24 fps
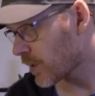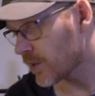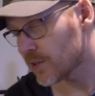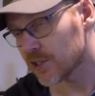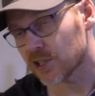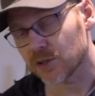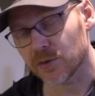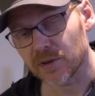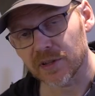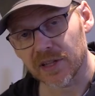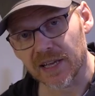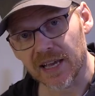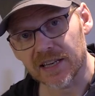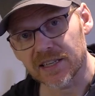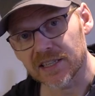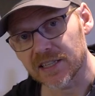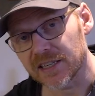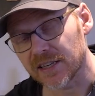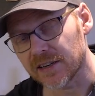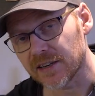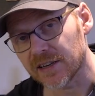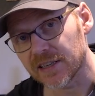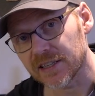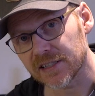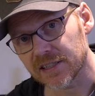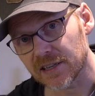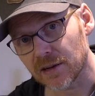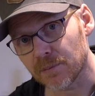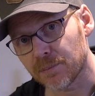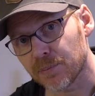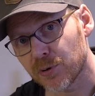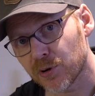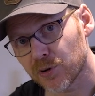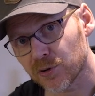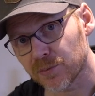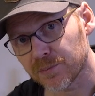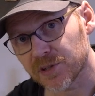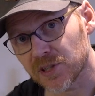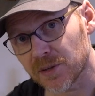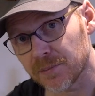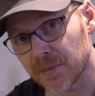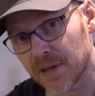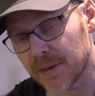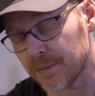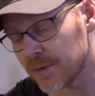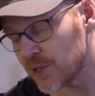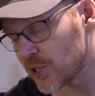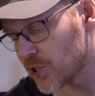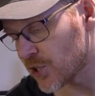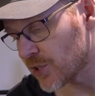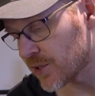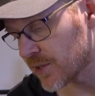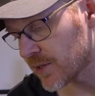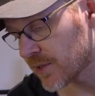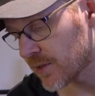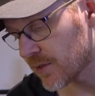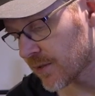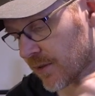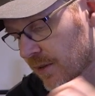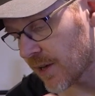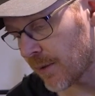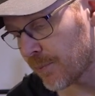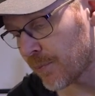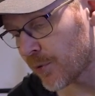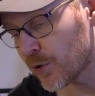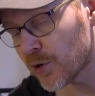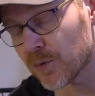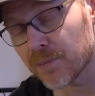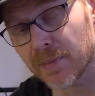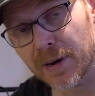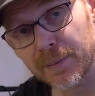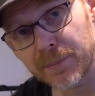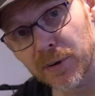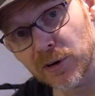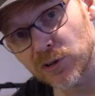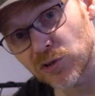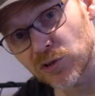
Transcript: what I'll do at the end here is I'll put up some images. I'll put up my